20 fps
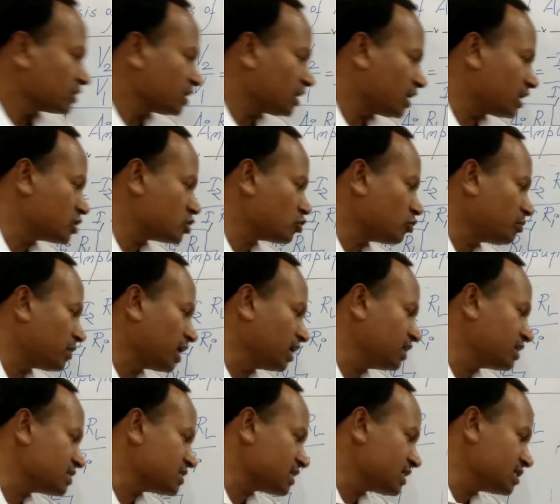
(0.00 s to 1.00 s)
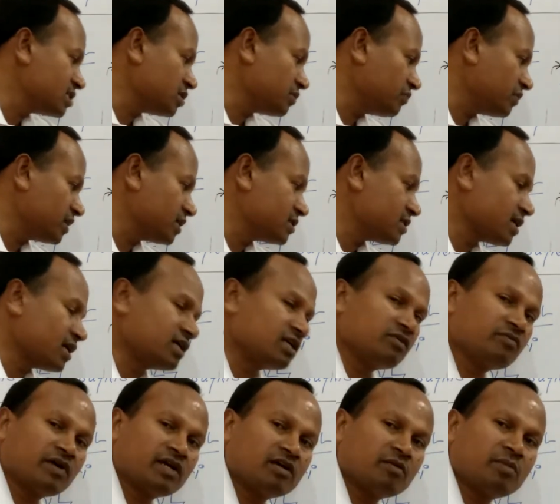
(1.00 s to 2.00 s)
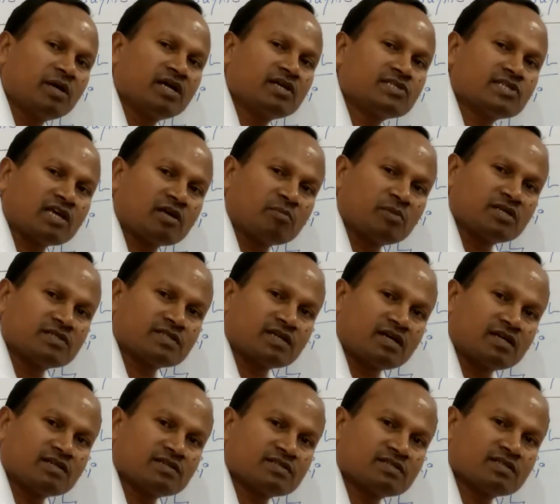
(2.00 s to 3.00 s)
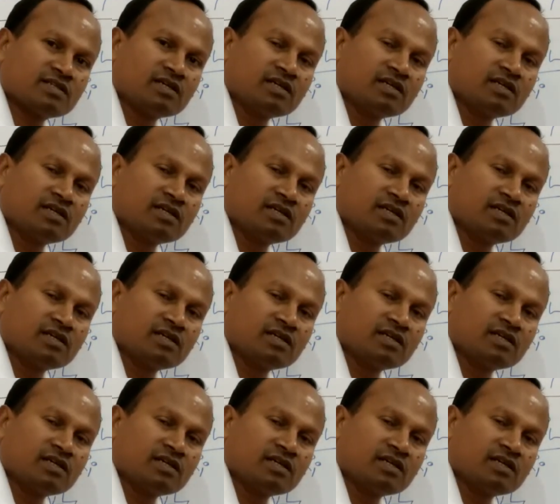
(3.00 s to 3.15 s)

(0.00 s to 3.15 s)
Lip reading: HO minus HF HR divided by HI plus RS.